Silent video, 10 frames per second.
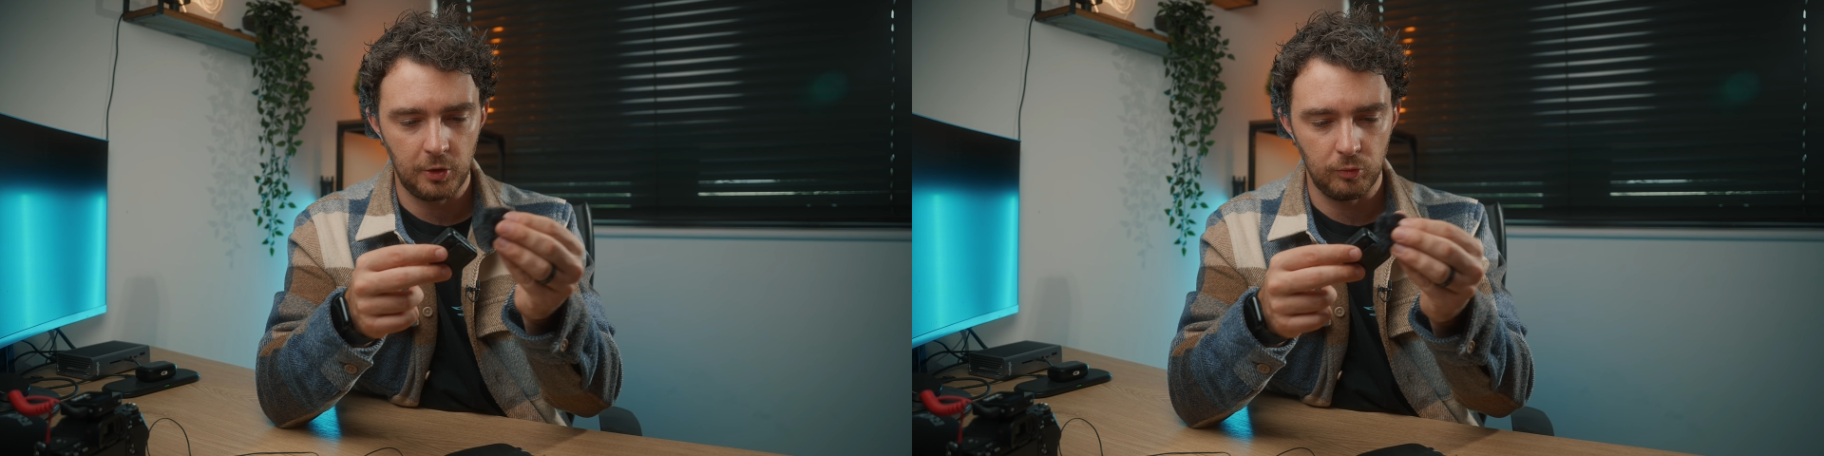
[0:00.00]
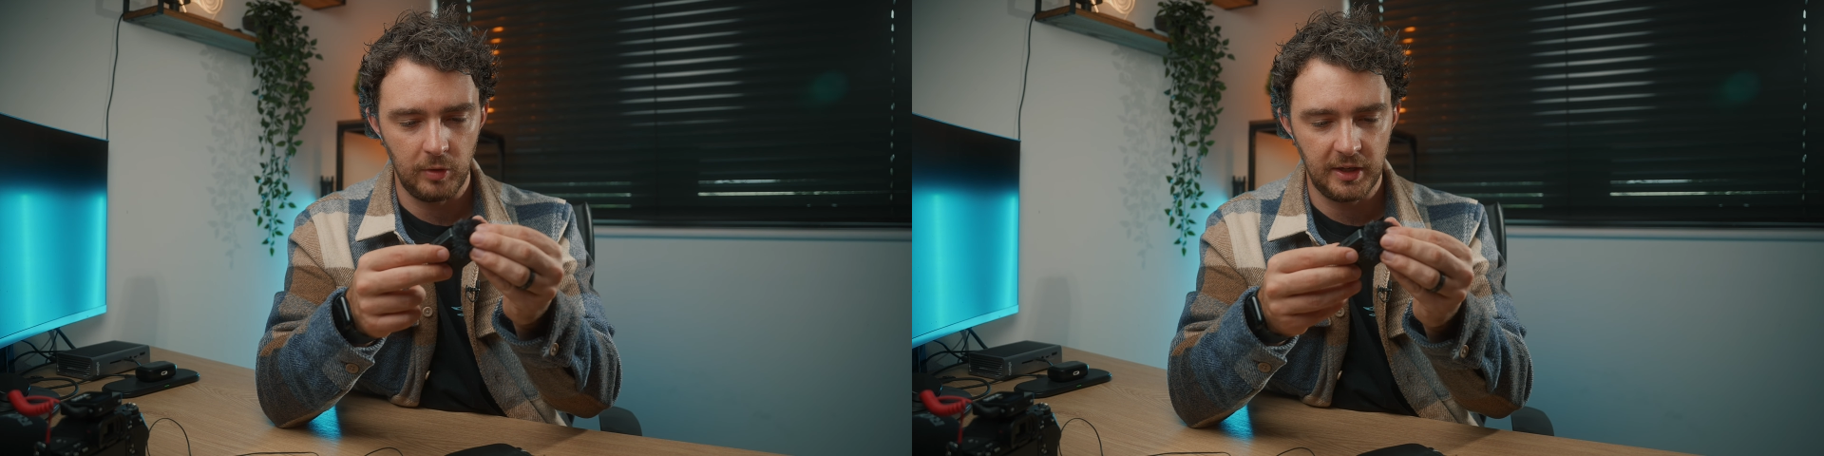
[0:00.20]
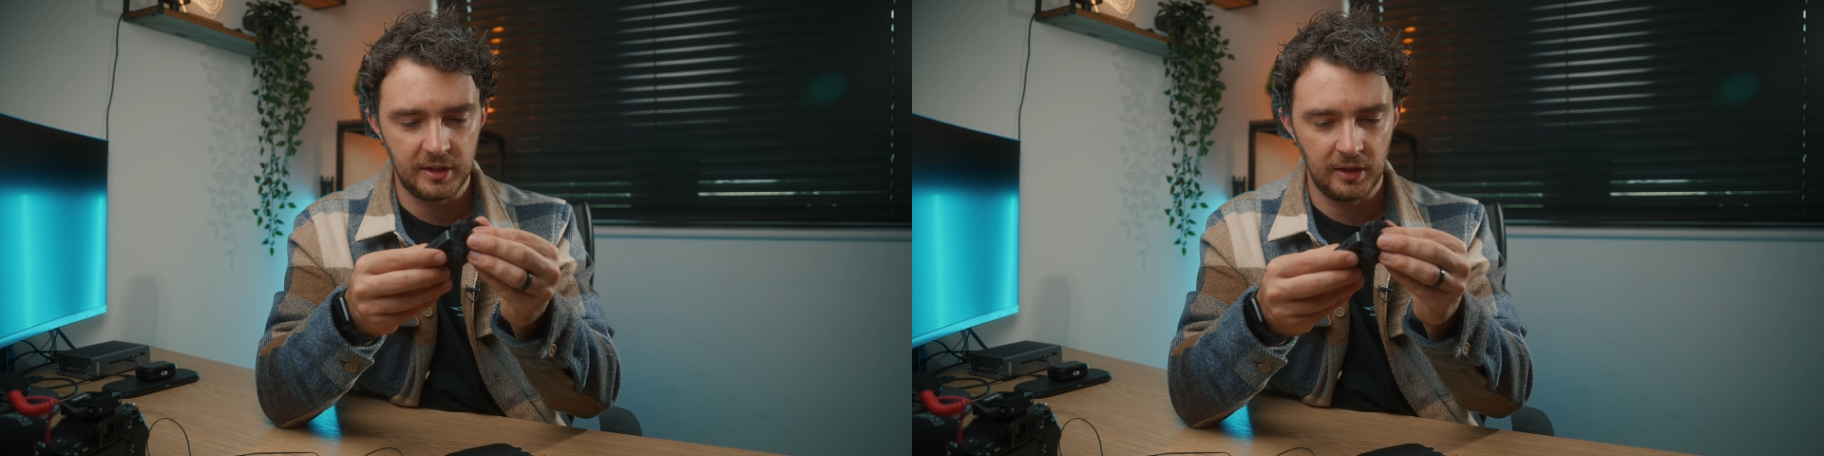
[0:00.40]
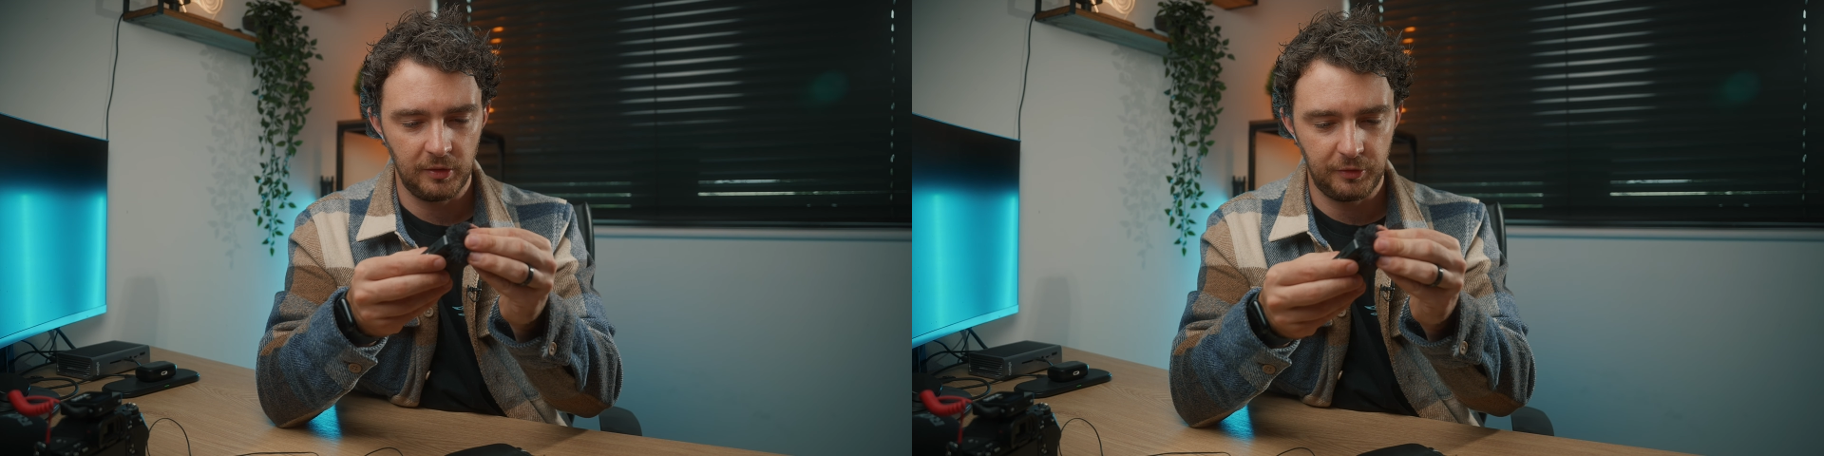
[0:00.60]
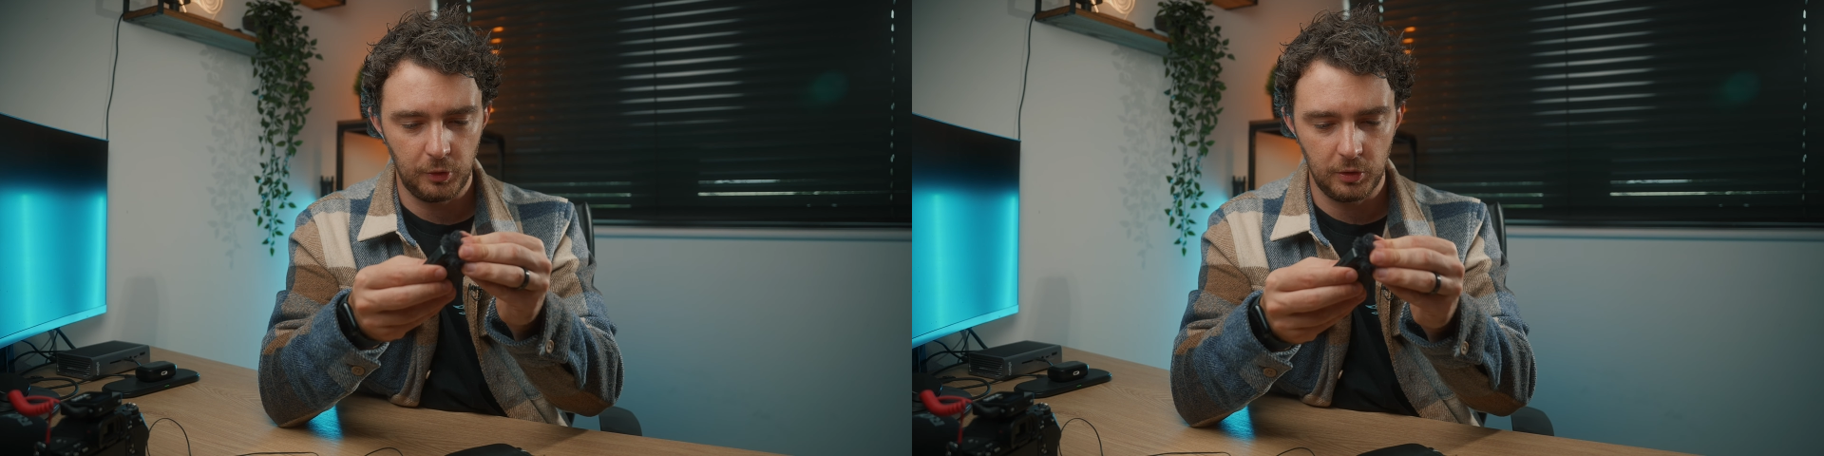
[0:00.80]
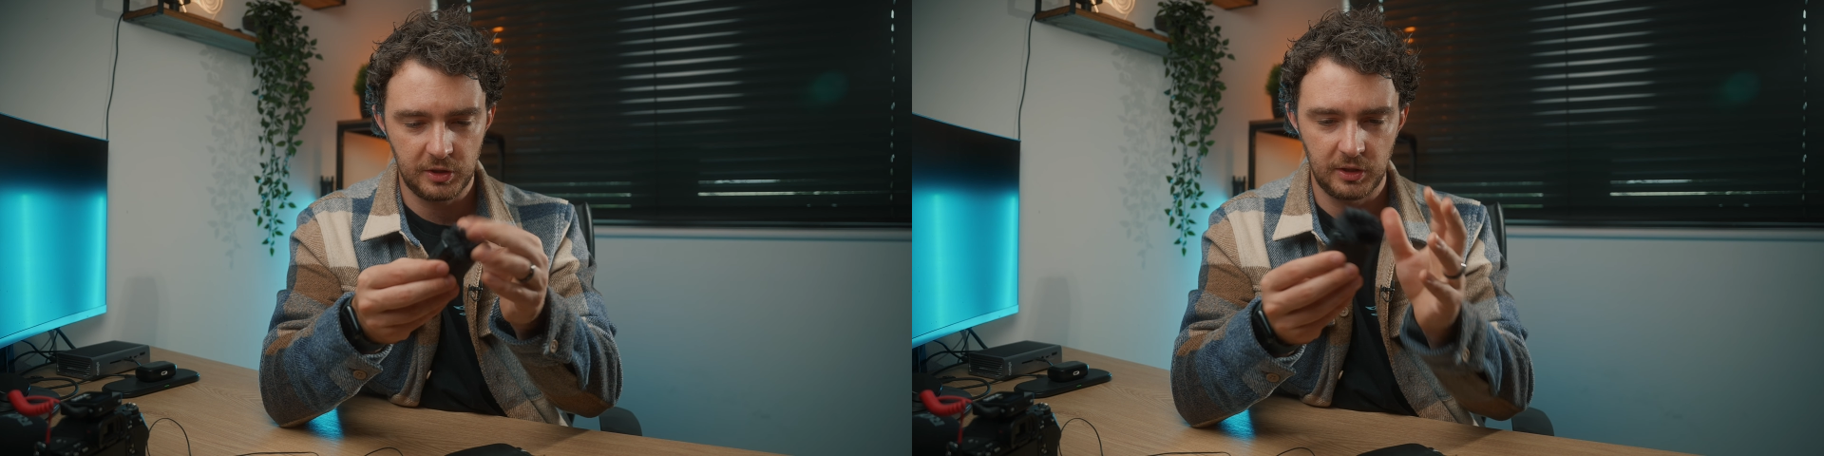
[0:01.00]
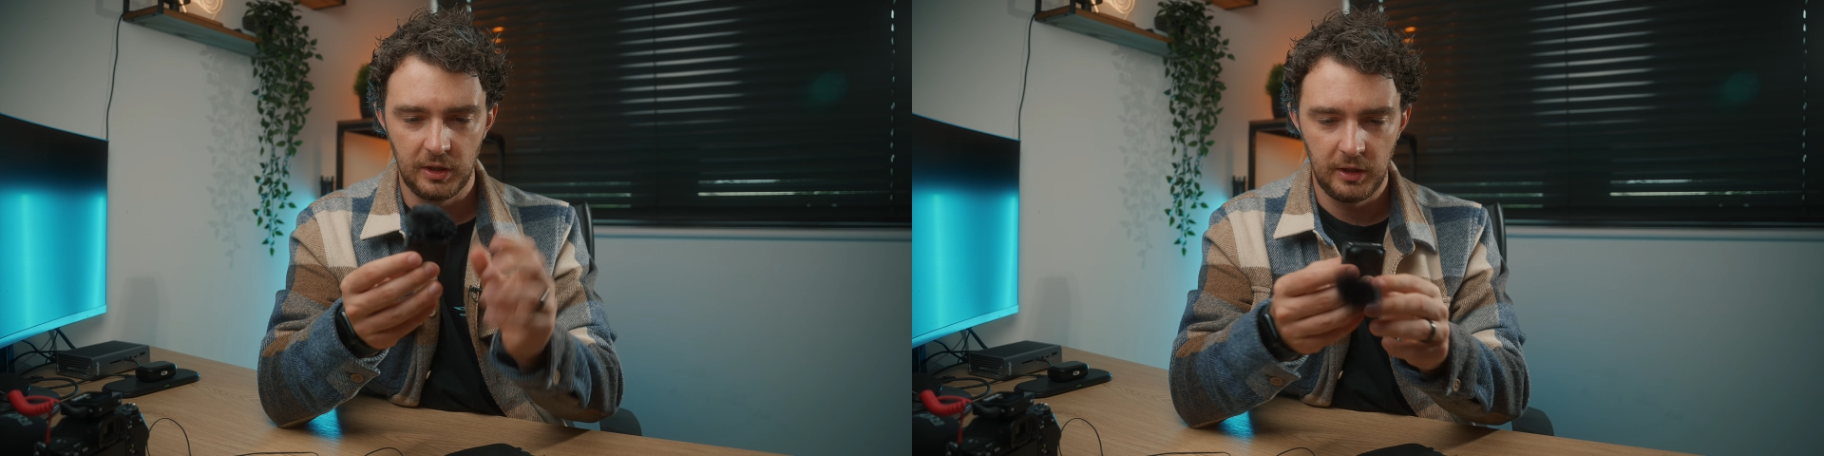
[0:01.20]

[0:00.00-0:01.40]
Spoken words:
great deal of force,